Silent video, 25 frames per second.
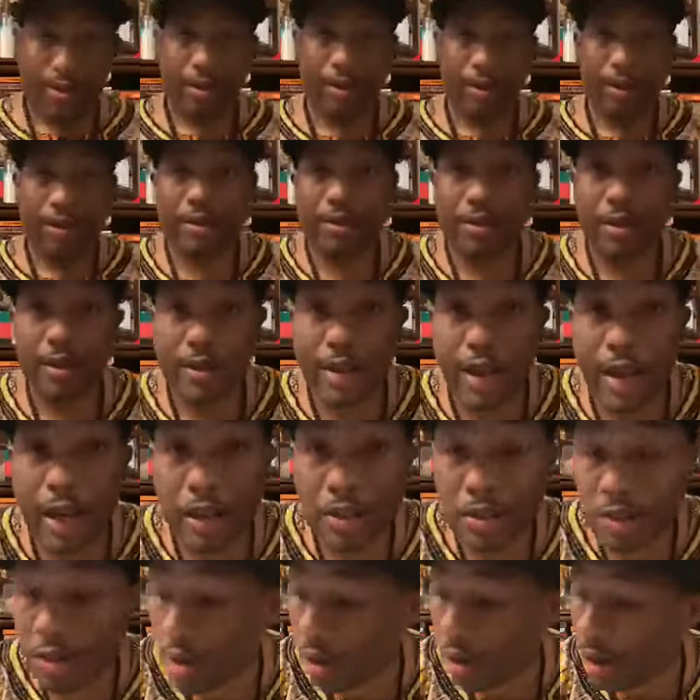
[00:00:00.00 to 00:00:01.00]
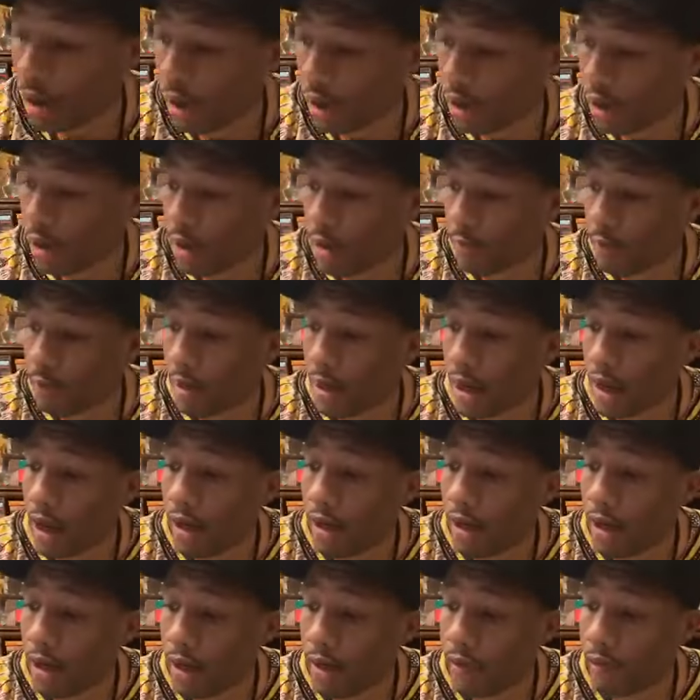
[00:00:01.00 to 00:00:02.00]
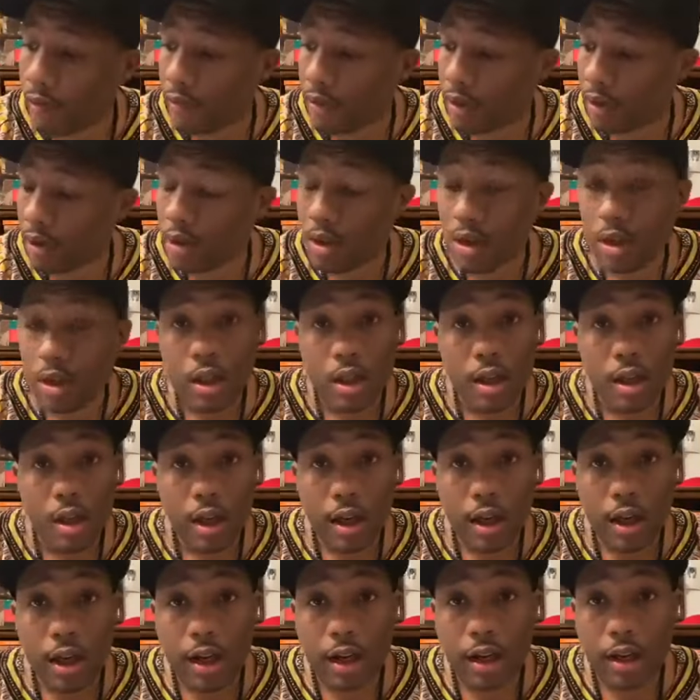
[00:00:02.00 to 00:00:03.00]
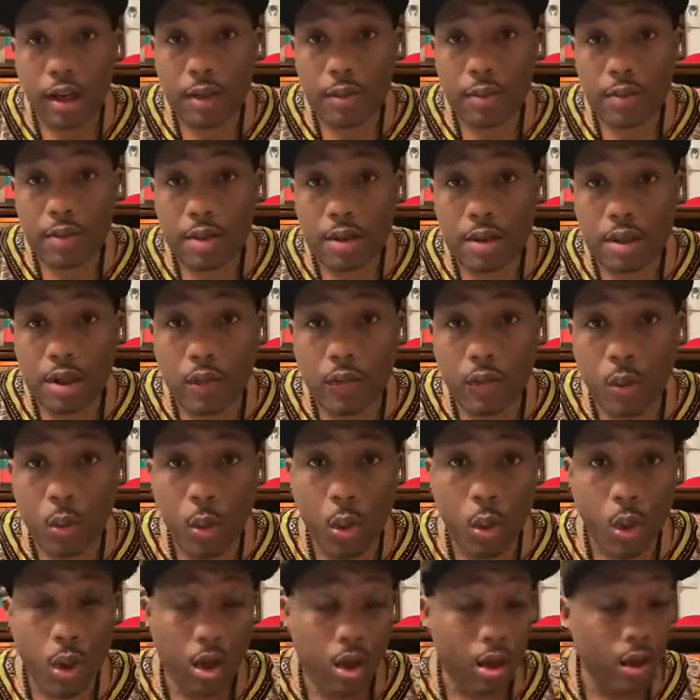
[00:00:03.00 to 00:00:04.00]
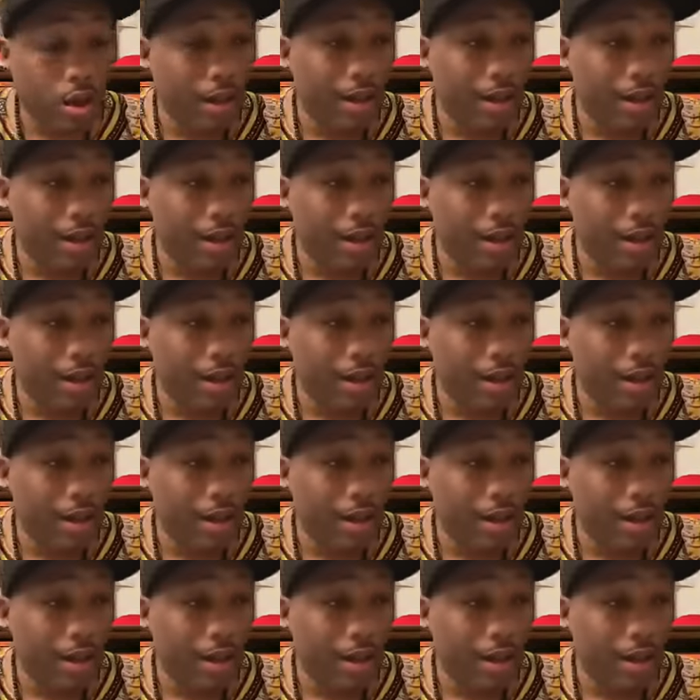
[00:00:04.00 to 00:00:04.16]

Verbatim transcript: it's the Nigerian and Biafra uh, civil war,